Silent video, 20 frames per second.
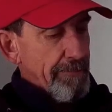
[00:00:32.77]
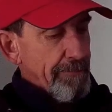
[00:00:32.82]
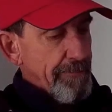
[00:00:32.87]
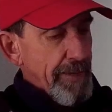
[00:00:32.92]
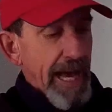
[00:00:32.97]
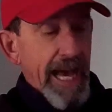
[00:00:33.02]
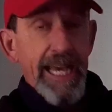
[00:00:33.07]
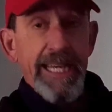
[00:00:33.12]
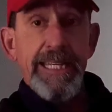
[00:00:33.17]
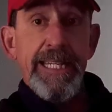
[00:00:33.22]

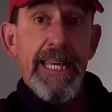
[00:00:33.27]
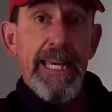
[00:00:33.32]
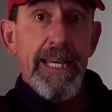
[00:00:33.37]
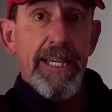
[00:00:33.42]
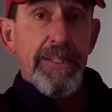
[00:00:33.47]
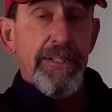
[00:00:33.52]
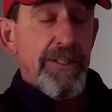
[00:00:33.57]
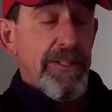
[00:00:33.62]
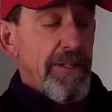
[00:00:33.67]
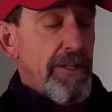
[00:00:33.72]

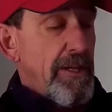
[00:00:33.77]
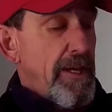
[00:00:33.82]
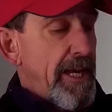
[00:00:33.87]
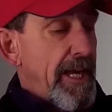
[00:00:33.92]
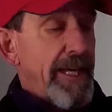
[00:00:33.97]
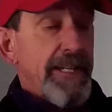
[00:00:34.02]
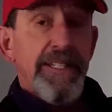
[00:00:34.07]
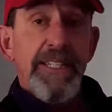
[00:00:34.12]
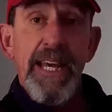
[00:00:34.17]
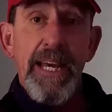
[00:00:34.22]
ideas
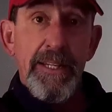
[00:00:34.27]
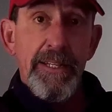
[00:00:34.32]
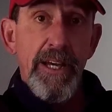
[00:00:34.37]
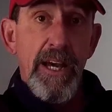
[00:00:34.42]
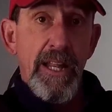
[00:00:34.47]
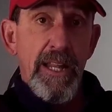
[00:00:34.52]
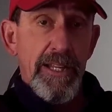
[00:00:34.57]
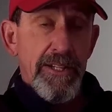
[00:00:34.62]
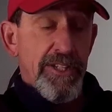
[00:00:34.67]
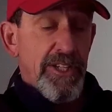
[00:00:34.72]
and
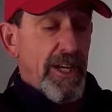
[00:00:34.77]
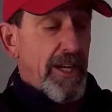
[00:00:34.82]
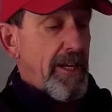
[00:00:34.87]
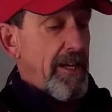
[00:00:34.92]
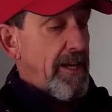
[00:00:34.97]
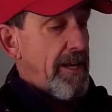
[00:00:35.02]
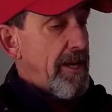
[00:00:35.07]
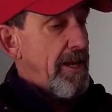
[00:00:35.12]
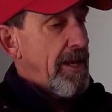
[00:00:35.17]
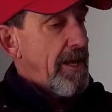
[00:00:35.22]
technology.
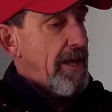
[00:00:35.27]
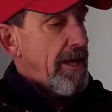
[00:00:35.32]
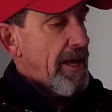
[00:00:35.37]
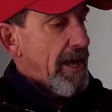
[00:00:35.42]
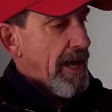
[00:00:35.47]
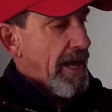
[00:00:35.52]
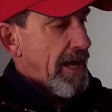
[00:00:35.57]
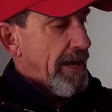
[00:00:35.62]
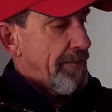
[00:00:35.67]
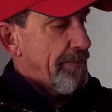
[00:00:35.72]

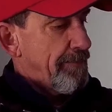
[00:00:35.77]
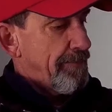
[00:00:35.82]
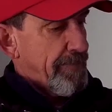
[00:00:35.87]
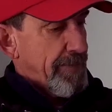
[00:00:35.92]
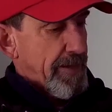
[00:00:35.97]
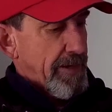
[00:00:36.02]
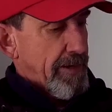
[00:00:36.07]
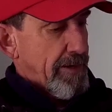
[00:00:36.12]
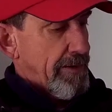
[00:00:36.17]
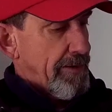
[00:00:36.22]

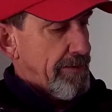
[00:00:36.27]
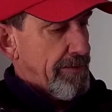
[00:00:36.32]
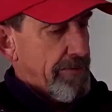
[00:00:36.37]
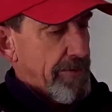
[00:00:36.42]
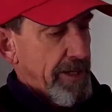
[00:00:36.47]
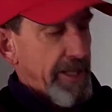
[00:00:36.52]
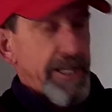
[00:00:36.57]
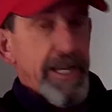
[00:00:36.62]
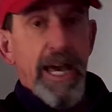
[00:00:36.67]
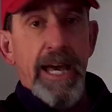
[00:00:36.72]
They're
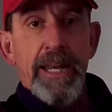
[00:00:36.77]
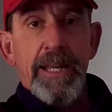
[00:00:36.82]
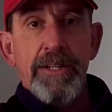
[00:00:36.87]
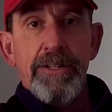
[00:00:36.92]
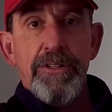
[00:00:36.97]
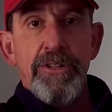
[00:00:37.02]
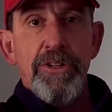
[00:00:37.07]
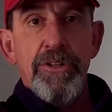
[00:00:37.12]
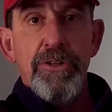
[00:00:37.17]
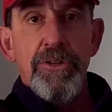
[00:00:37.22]
really not
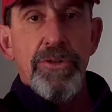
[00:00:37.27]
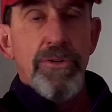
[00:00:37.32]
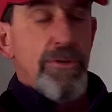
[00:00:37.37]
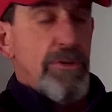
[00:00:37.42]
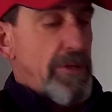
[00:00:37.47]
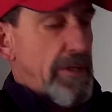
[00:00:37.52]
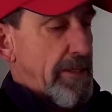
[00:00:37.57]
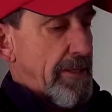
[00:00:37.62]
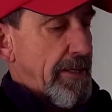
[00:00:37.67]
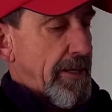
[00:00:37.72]
into
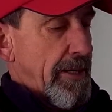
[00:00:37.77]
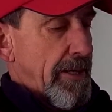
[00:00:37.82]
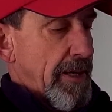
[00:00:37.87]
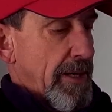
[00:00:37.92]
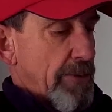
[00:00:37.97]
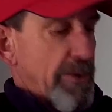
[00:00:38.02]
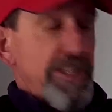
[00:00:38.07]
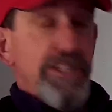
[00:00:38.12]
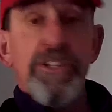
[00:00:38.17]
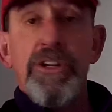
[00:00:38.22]

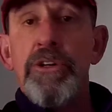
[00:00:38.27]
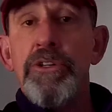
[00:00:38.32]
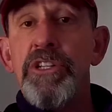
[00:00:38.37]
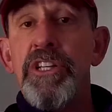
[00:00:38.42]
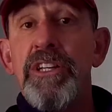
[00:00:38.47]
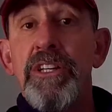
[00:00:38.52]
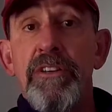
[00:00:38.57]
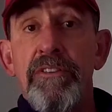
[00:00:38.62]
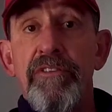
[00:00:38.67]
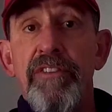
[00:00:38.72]
research
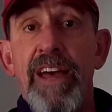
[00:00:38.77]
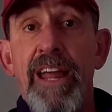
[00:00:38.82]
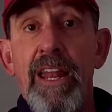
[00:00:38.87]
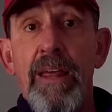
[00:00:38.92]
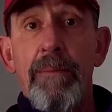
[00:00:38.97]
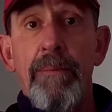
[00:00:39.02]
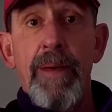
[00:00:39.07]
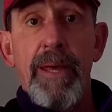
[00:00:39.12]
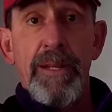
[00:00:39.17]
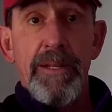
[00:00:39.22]
and
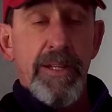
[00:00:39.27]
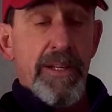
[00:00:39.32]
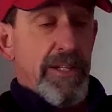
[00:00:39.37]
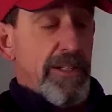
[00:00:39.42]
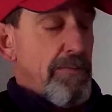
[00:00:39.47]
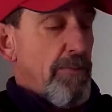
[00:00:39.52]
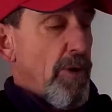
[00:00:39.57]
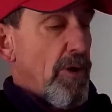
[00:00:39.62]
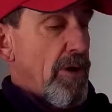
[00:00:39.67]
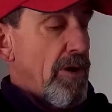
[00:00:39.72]
development. It's
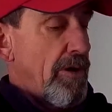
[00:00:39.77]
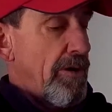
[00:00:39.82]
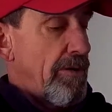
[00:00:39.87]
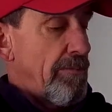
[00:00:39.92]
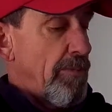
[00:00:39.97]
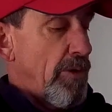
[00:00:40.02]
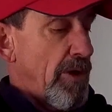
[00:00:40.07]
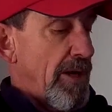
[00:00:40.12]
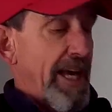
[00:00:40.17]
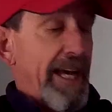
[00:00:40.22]

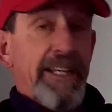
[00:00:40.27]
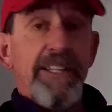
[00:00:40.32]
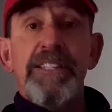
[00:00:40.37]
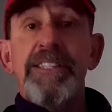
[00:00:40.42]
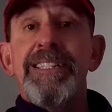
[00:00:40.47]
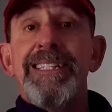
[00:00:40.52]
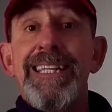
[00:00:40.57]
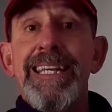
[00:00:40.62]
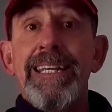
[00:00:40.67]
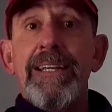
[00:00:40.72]
more like
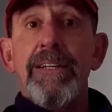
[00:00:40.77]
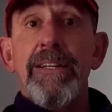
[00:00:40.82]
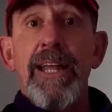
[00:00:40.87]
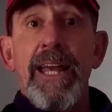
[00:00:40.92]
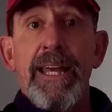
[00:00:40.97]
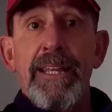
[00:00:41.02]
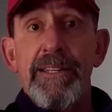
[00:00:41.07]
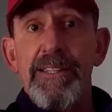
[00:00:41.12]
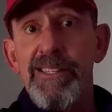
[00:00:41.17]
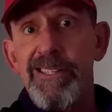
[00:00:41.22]
steal
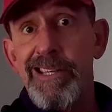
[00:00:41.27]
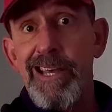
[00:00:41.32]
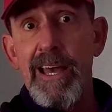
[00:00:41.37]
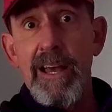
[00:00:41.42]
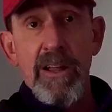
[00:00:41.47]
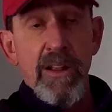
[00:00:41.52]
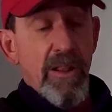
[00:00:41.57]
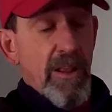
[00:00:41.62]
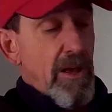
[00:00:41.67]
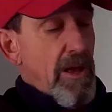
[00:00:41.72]
and
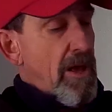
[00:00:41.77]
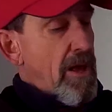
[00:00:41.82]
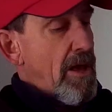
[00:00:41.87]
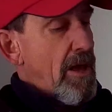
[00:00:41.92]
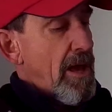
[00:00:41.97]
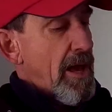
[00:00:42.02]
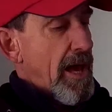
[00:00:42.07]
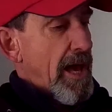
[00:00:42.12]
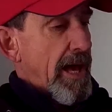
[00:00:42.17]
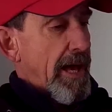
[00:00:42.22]
sell.
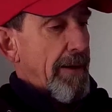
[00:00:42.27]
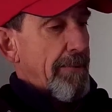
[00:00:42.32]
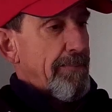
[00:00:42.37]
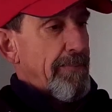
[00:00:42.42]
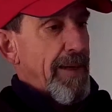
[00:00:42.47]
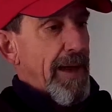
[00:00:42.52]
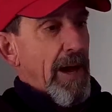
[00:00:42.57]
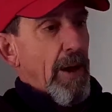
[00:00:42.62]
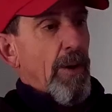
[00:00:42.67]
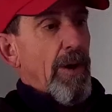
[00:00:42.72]

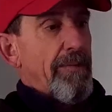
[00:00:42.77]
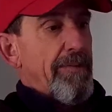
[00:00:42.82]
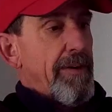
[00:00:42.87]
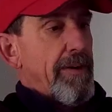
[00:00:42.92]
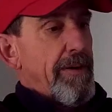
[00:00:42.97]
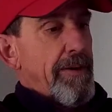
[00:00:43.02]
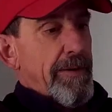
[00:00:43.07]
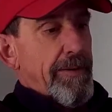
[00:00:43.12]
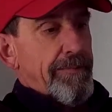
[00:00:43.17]
However,